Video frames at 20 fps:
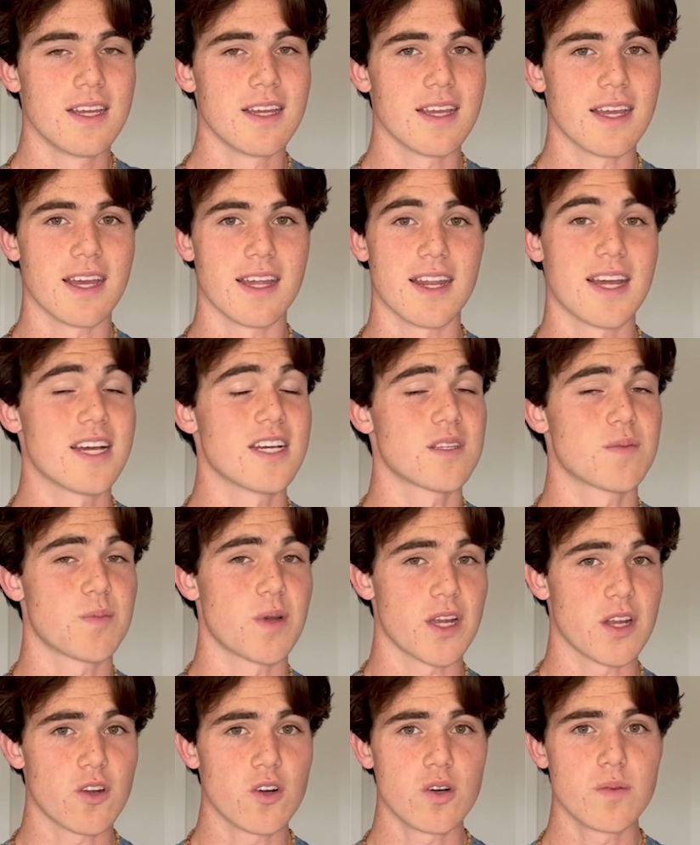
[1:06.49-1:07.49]
And as
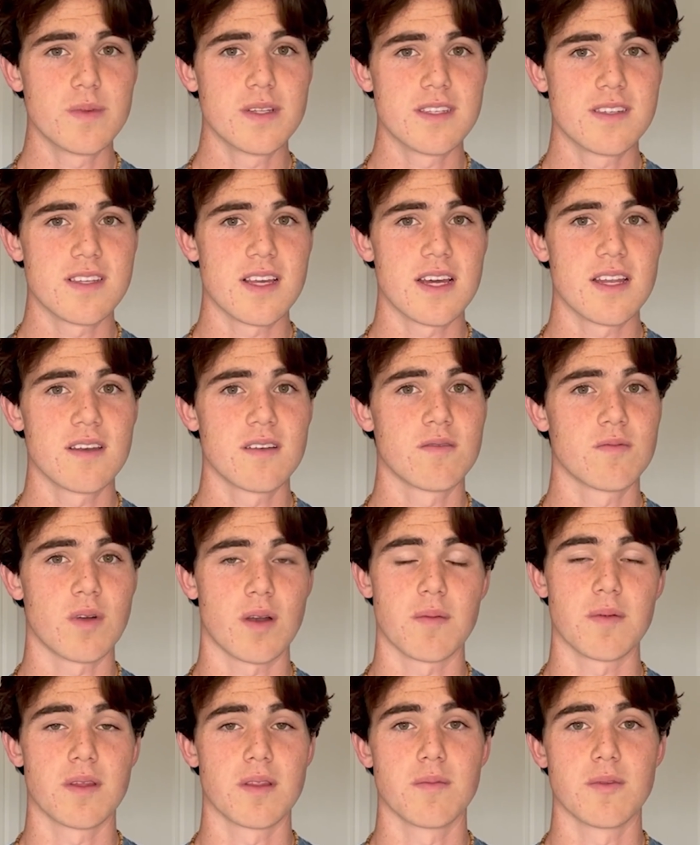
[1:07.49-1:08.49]
Brett Coleman said,
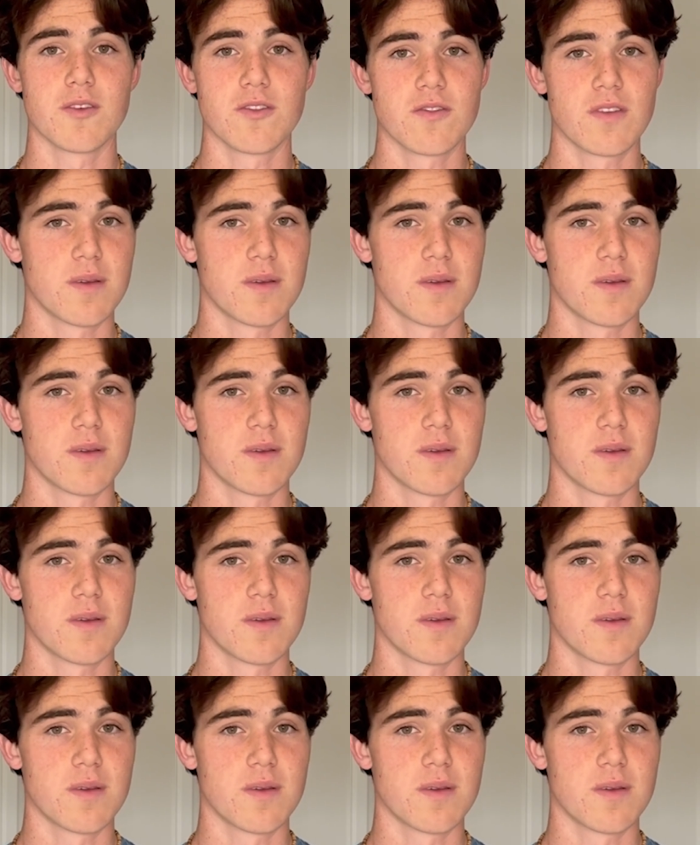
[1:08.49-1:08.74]
probably the most